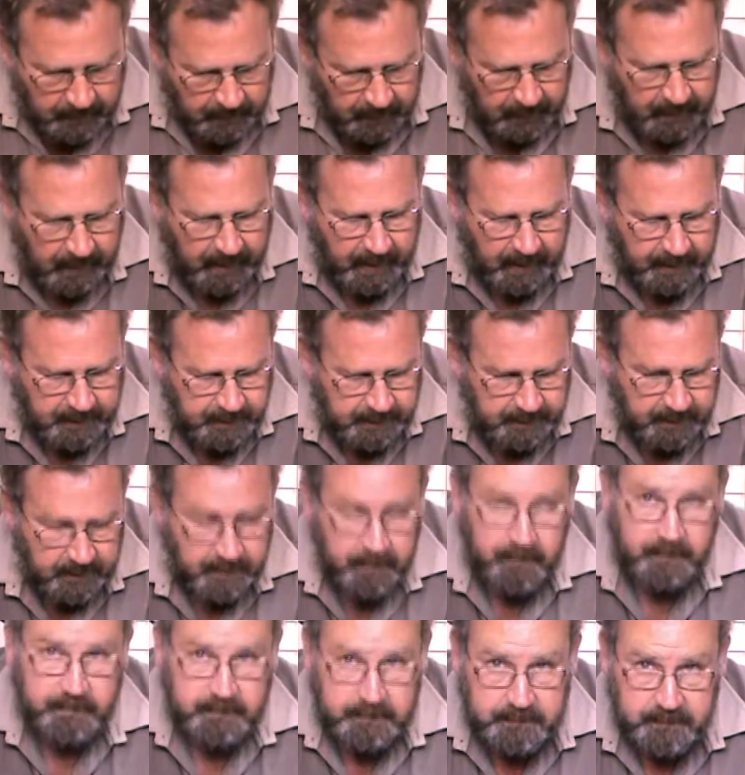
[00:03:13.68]
And then
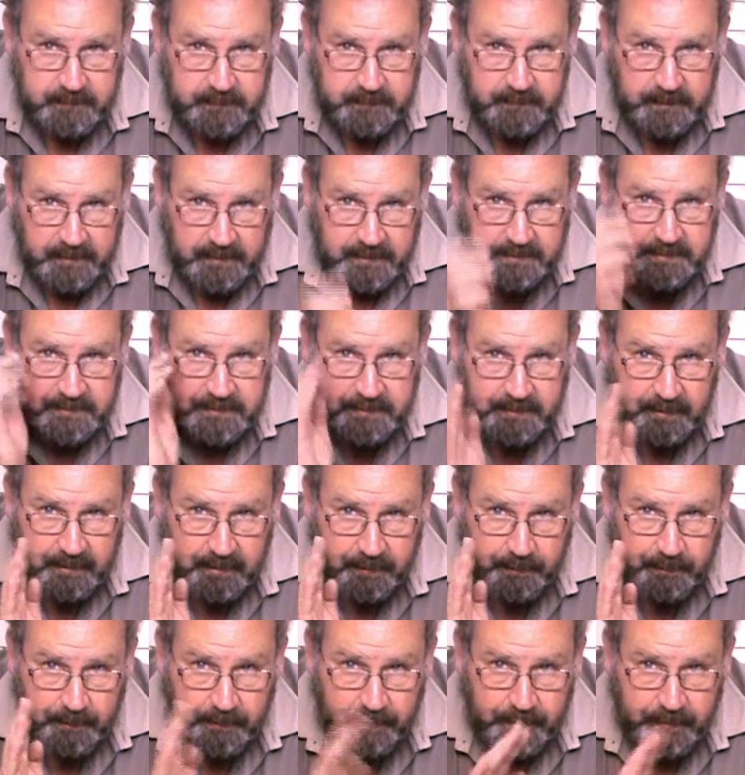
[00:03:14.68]
until next
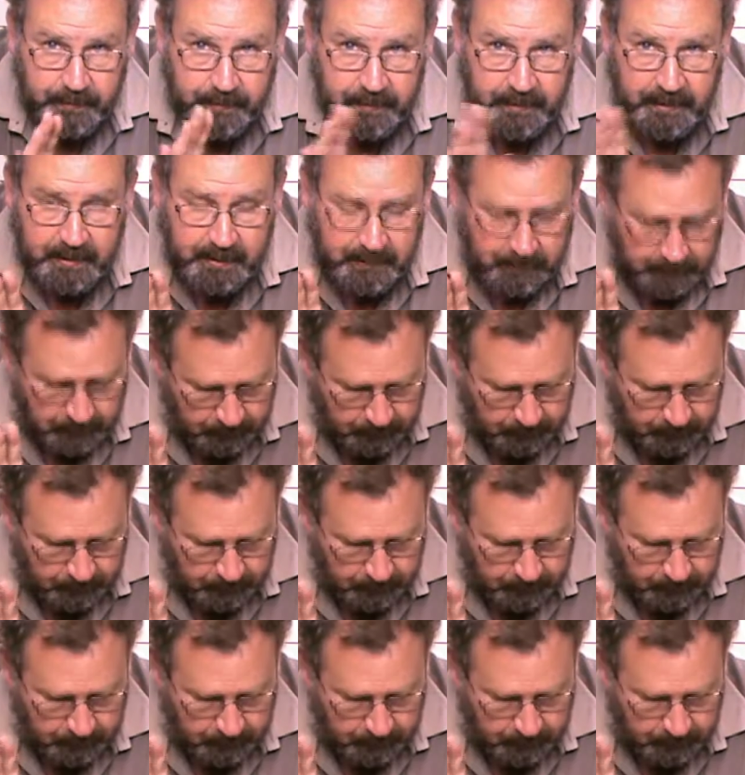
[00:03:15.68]
time, thank